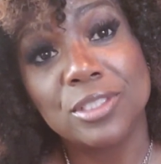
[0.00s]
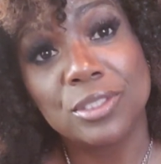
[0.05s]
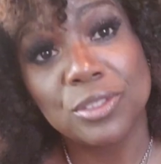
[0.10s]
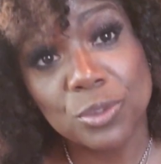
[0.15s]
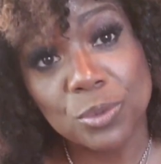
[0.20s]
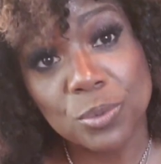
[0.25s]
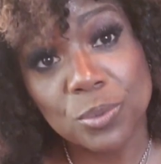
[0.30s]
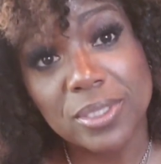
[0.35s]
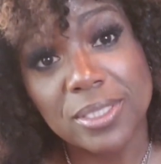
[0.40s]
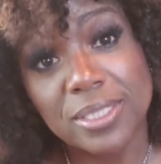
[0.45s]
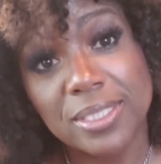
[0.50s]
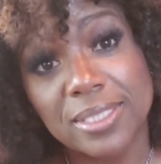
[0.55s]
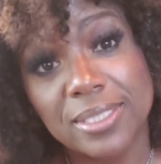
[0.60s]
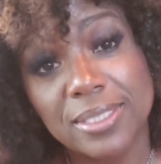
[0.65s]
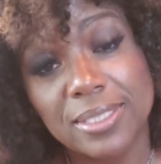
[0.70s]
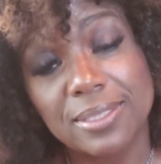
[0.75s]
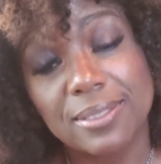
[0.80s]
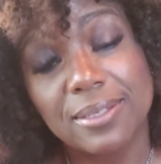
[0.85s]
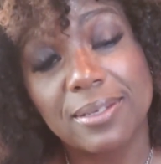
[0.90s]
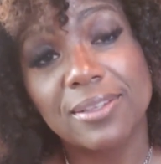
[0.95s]
genuine,
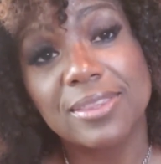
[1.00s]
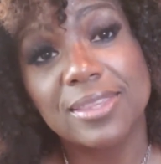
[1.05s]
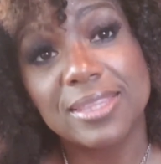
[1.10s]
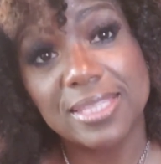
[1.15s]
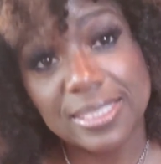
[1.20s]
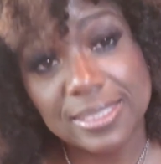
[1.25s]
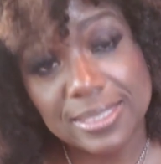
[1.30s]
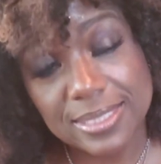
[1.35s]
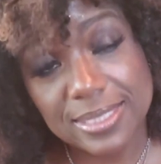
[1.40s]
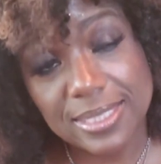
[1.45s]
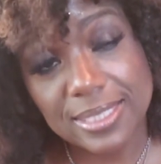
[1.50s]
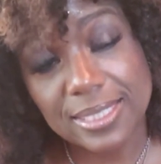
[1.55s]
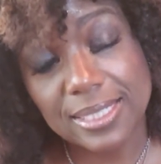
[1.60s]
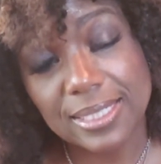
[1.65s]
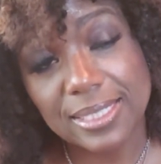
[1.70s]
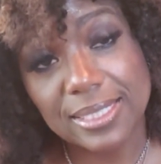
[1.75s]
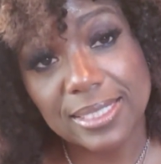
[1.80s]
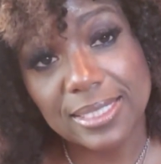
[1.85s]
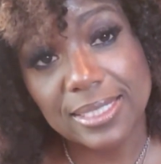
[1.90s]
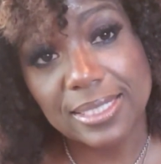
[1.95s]
authentic
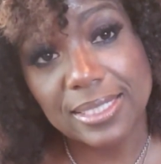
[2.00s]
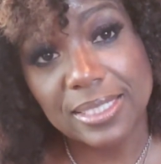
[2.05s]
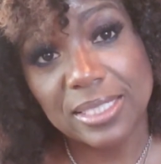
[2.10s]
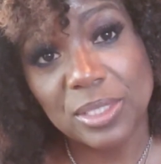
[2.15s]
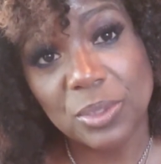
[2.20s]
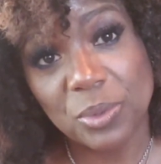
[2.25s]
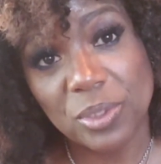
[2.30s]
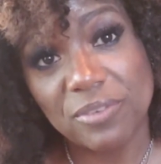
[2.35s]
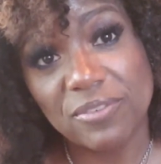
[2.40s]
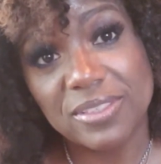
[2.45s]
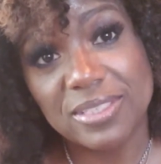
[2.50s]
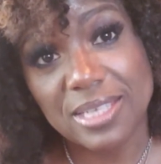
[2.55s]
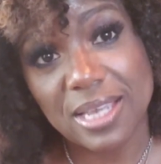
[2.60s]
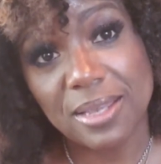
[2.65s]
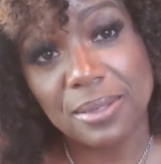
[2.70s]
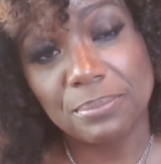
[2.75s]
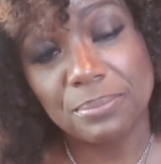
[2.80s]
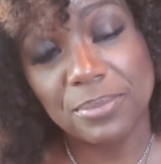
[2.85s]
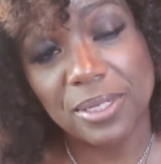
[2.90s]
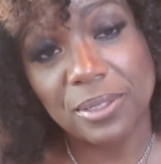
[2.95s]
Louis
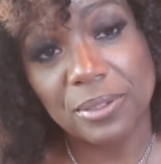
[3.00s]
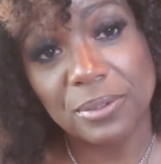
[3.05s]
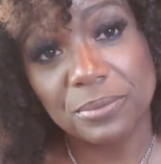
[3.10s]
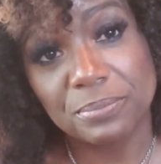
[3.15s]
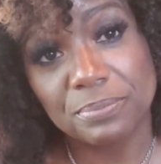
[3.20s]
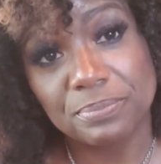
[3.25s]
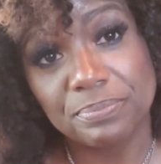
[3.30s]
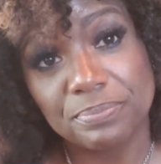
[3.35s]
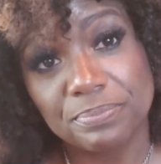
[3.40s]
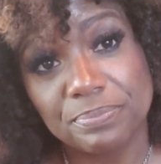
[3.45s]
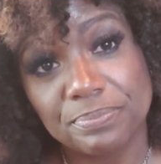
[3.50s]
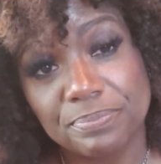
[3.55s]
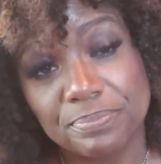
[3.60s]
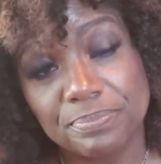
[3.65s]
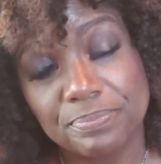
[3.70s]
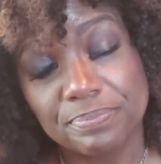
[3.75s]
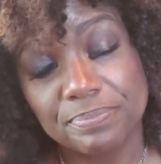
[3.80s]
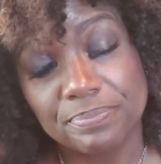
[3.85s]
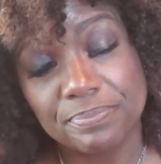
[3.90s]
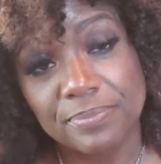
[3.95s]
Vuitton belt.
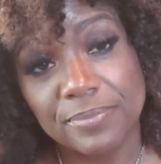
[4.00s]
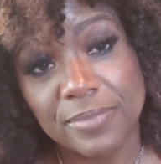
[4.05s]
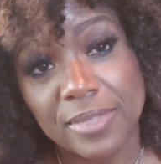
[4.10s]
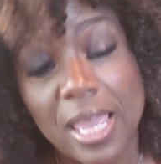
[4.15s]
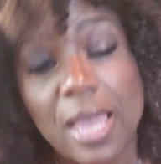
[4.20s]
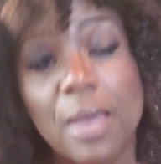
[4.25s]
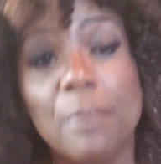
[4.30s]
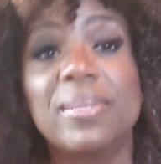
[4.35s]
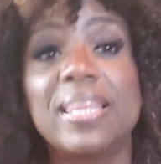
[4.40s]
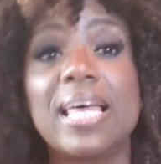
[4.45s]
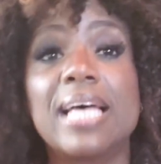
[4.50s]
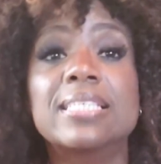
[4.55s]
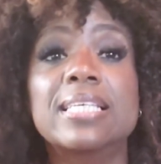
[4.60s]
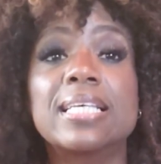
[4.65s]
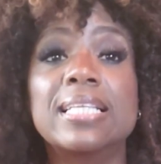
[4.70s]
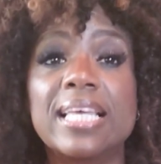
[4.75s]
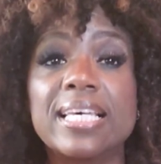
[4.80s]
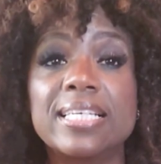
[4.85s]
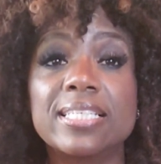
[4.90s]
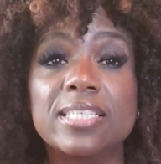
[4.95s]
But that's
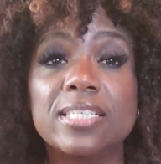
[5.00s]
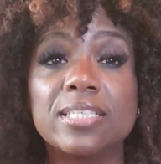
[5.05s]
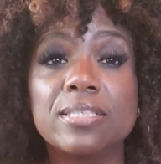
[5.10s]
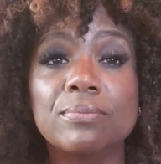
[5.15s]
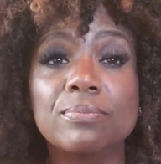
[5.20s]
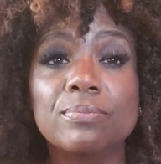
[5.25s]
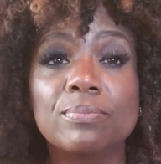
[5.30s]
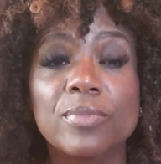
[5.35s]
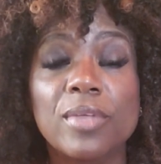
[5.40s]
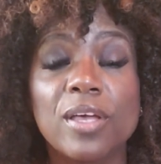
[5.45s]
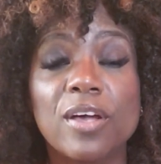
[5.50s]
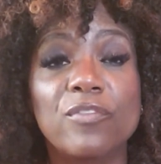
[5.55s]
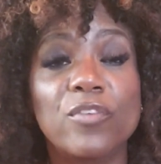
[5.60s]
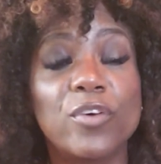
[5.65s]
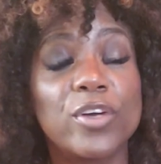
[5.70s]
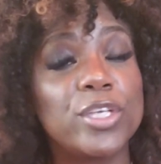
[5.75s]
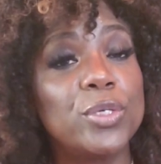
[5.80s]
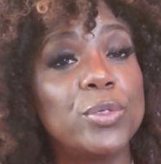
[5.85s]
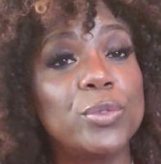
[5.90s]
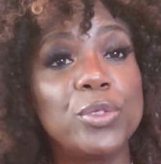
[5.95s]
a lesson
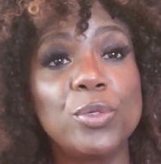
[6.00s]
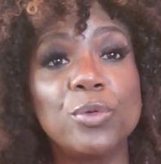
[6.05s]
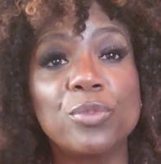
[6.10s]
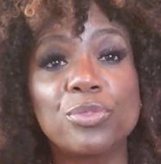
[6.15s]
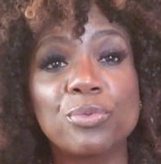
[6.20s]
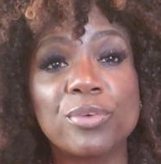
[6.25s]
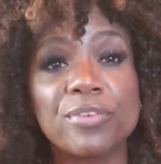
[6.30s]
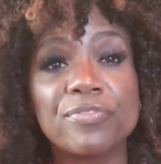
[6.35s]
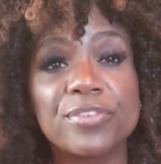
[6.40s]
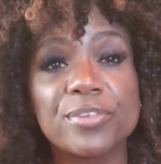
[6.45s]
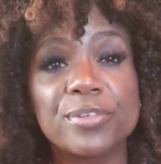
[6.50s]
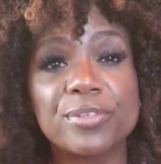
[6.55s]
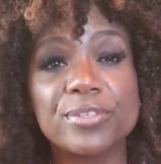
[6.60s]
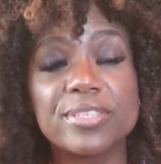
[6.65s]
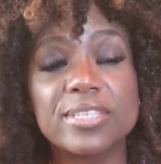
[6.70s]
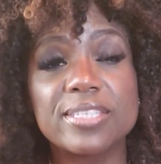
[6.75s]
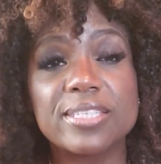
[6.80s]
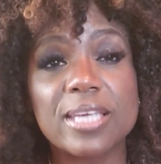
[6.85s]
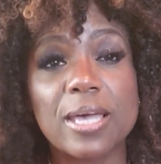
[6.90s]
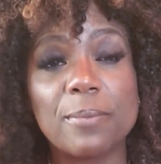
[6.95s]
for you new thrifters
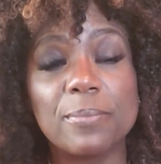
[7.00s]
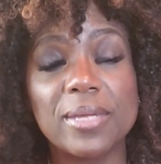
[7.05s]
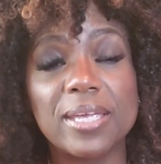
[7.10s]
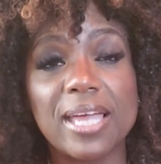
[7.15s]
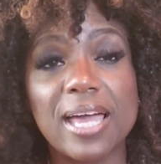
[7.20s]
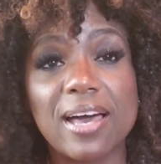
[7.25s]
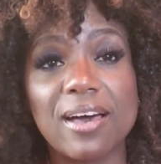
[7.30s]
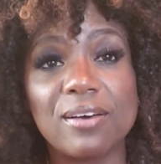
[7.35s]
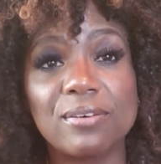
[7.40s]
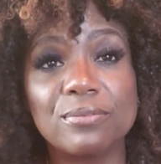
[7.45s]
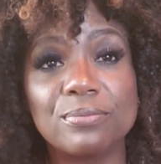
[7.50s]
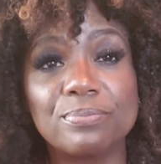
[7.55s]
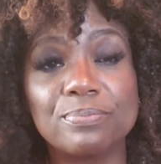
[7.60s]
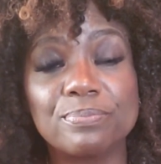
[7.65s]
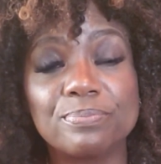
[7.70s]
that's coming out.